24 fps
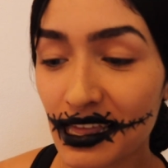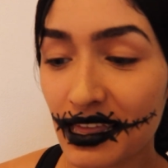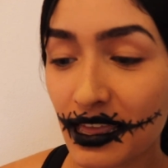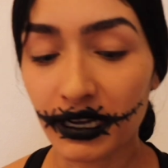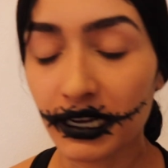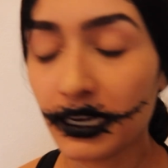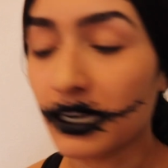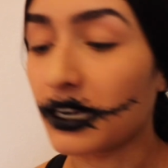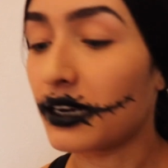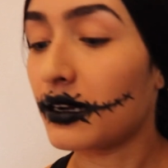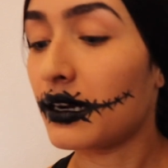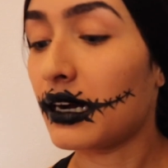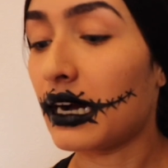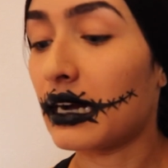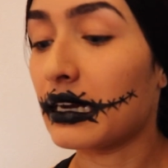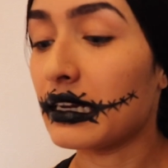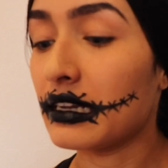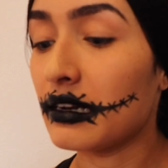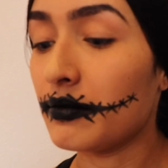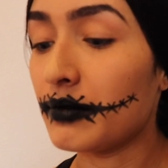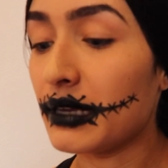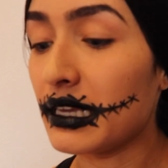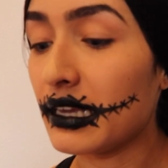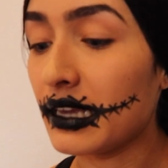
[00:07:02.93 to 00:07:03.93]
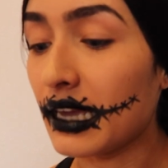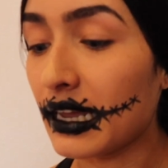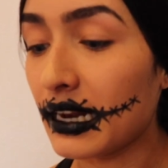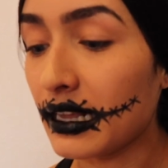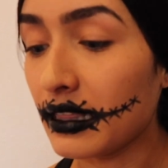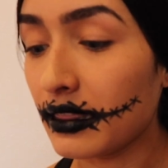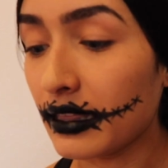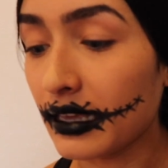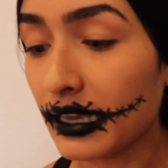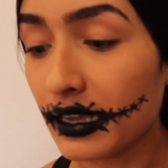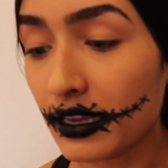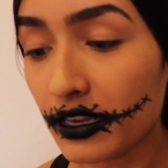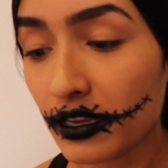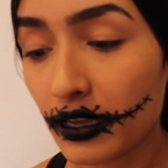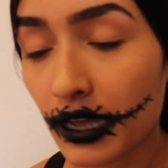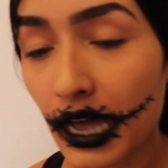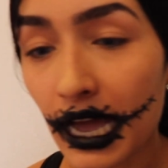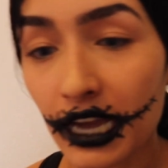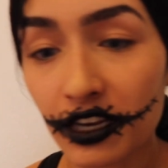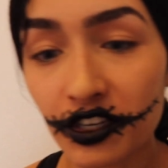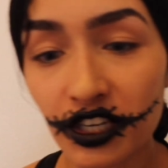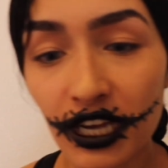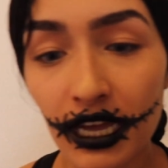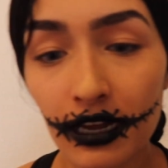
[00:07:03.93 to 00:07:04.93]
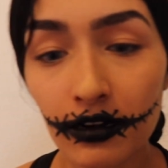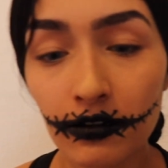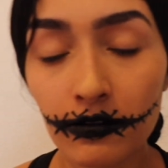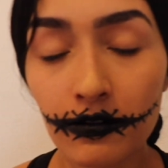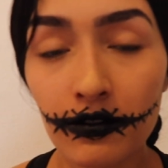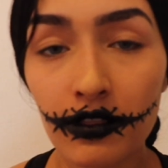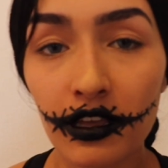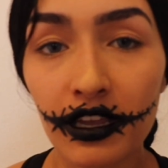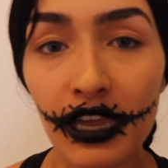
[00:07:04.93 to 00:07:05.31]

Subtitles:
I'm going to be getting the eyeshadow,